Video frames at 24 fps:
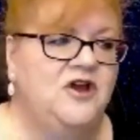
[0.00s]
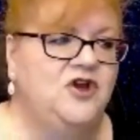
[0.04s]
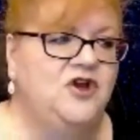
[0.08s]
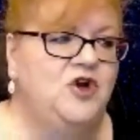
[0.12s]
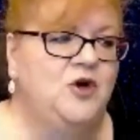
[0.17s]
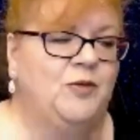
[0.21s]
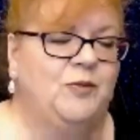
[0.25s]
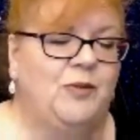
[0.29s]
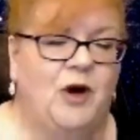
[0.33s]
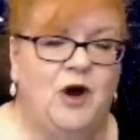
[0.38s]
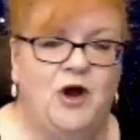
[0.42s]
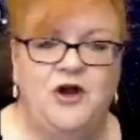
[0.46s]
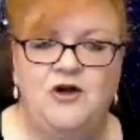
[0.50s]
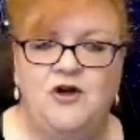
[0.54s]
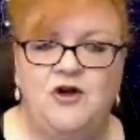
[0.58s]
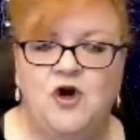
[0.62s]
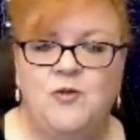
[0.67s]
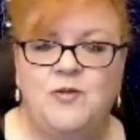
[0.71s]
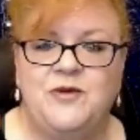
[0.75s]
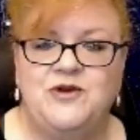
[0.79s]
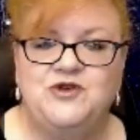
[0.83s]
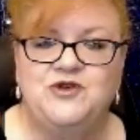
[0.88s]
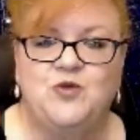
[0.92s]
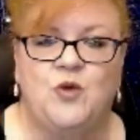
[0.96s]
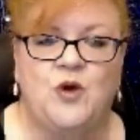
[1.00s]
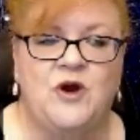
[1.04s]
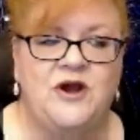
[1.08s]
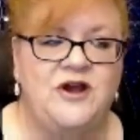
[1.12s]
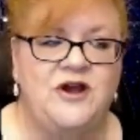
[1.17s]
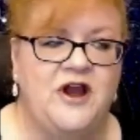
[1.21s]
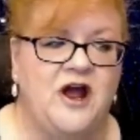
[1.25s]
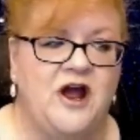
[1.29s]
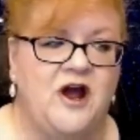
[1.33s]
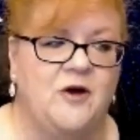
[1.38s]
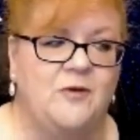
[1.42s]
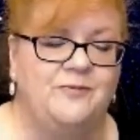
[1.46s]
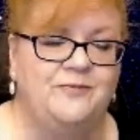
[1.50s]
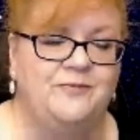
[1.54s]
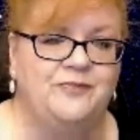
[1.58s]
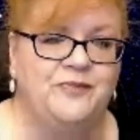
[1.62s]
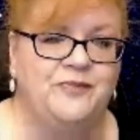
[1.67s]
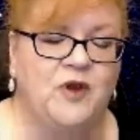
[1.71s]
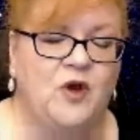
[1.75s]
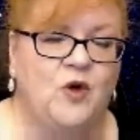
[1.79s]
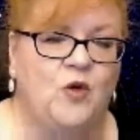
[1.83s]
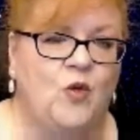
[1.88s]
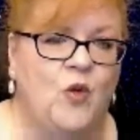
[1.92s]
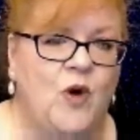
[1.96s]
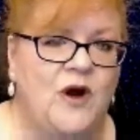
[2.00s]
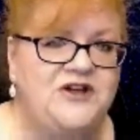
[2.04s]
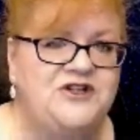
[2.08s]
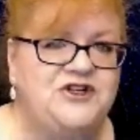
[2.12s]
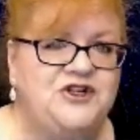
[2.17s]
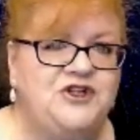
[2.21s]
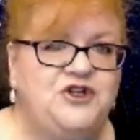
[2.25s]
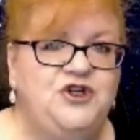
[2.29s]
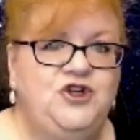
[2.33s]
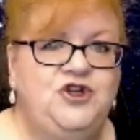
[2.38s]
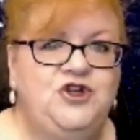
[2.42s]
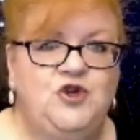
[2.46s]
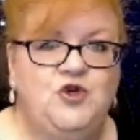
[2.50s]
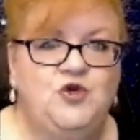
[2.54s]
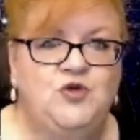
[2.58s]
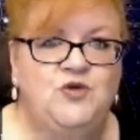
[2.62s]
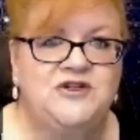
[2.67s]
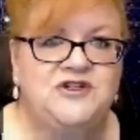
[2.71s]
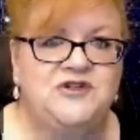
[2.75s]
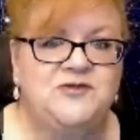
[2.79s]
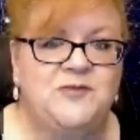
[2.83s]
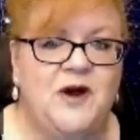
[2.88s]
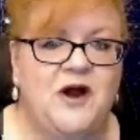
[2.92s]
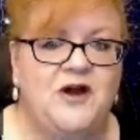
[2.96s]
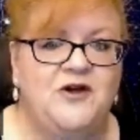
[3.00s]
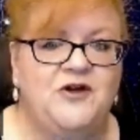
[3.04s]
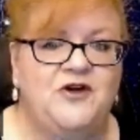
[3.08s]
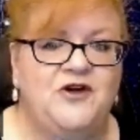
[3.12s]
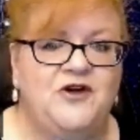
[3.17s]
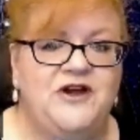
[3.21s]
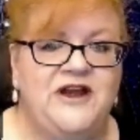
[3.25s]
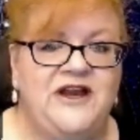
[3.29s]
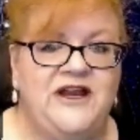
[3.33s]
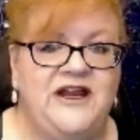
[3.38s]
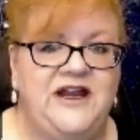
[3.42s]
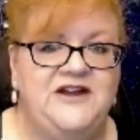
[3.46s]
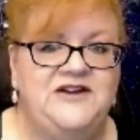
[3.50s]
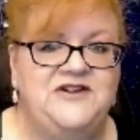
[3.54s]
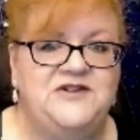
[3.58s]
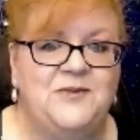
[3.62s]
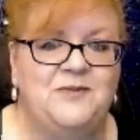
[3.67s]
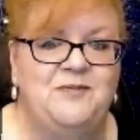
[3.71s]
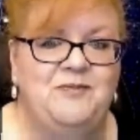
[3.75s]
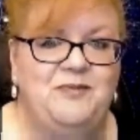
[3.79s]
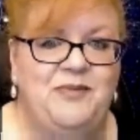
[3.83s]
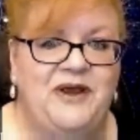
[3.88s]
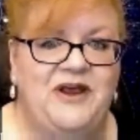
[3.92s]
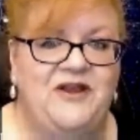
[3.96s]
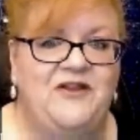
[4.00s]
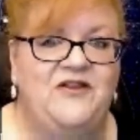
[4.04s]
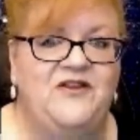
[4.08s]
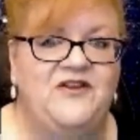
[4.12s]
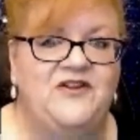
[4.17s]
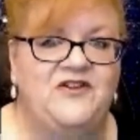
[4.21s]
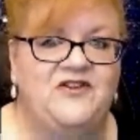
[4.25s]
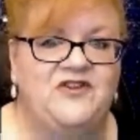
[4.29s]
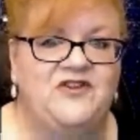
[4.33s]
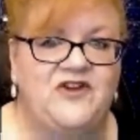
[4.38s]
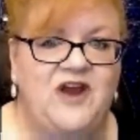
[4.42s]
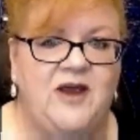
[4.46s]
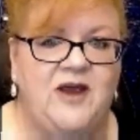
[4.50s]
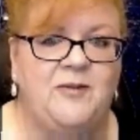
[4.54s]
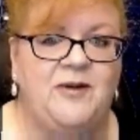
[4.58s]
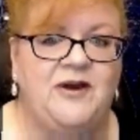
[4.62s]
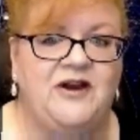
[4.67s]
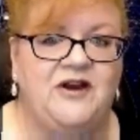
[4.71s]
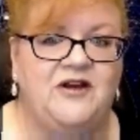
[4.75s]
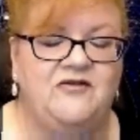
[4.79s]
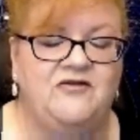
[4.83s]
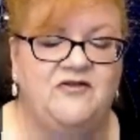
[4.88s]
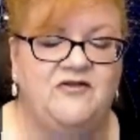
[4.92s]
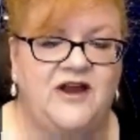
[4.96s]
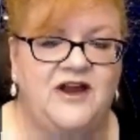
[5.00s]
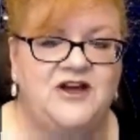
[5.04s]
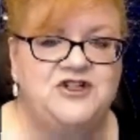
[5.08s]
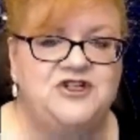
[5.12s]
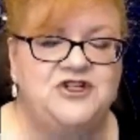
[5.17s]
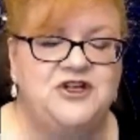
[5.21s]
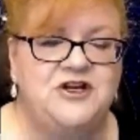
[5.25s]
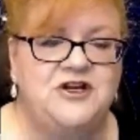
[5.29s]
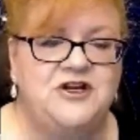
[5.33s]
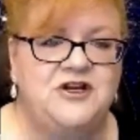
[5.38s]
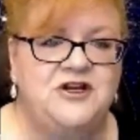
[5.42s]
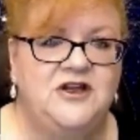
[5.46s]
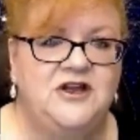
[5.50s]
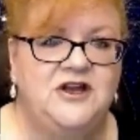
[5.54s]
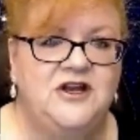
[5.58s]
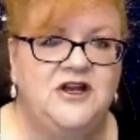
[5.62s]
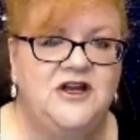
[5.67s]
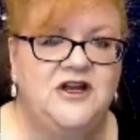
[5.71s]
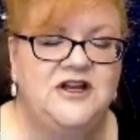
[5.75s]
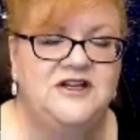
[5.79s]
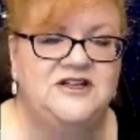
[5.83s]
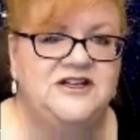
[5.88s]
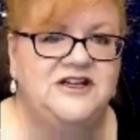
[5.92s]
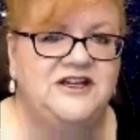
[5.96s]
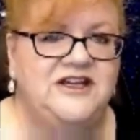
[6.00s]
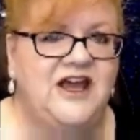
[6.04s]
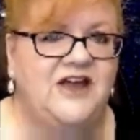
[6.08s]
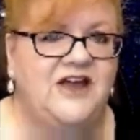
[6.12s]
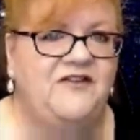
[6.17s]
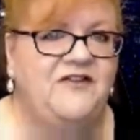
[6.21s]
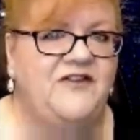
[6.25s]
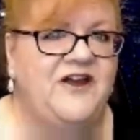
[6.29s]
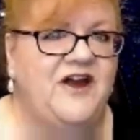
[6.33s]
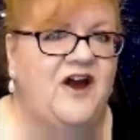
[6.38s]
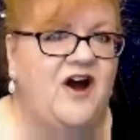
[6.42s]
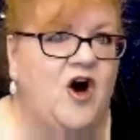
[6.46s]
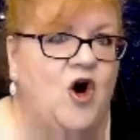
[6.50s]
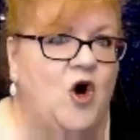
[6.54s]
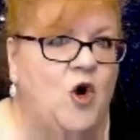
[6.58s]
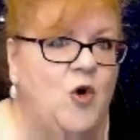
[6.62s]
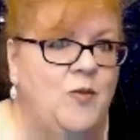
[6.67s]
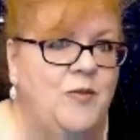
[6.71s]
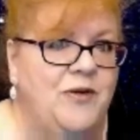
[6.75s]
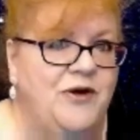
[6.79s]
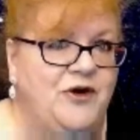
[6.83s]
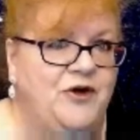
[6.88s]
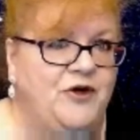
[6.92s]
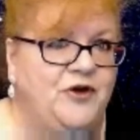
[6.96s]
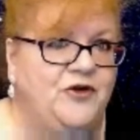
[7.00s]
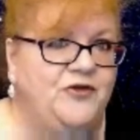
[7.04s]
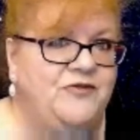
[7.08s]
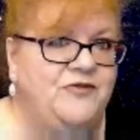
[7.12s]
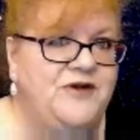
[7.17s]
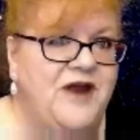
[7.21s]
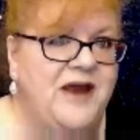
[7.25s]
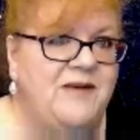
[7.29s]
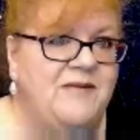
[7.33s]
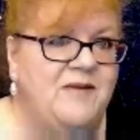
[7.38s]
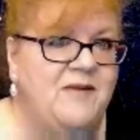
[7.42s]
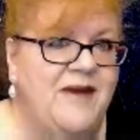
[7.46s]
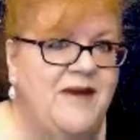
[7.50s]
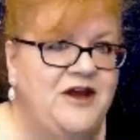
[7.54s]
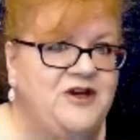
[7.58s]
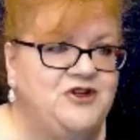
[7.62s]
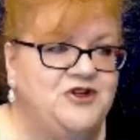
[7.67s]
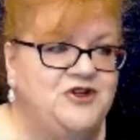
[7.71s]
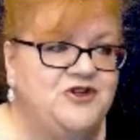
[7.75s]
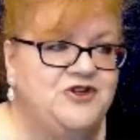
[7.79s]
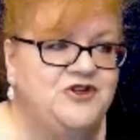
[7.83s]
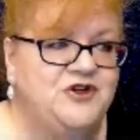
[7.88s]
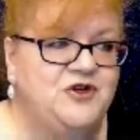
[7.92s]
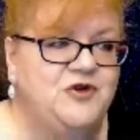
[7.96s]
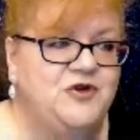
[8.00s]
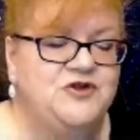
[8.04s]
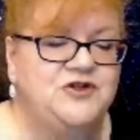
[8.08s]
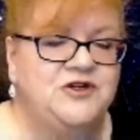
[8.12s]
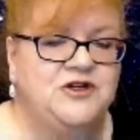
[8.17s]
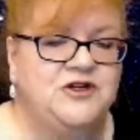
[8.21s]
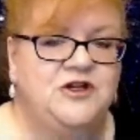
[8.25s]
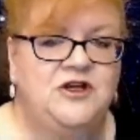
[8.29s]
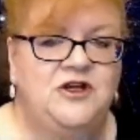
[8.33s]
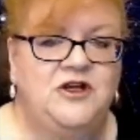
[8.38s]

Your partner opens 1 no. What do you, responder, need to bid the Stayman convention to get the opener to name a major suit?